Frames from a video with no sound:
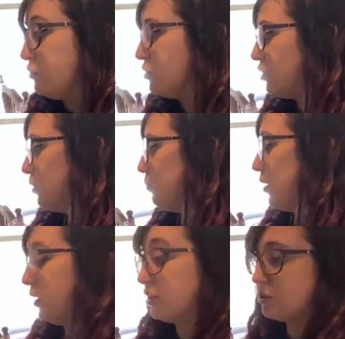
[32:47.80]
This is good.
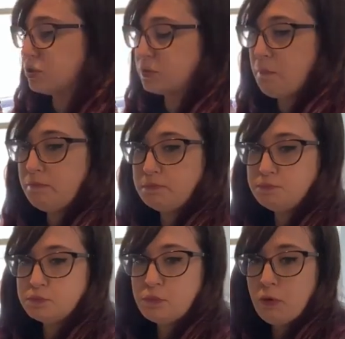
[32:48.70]
I like this.
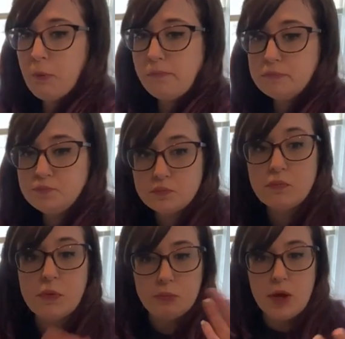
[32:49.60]

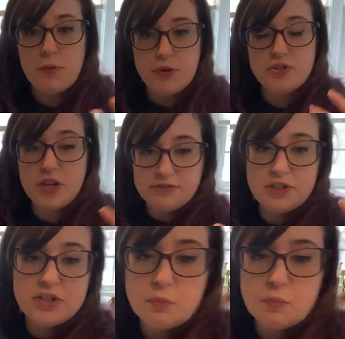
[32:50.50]
Yeah, there's definitely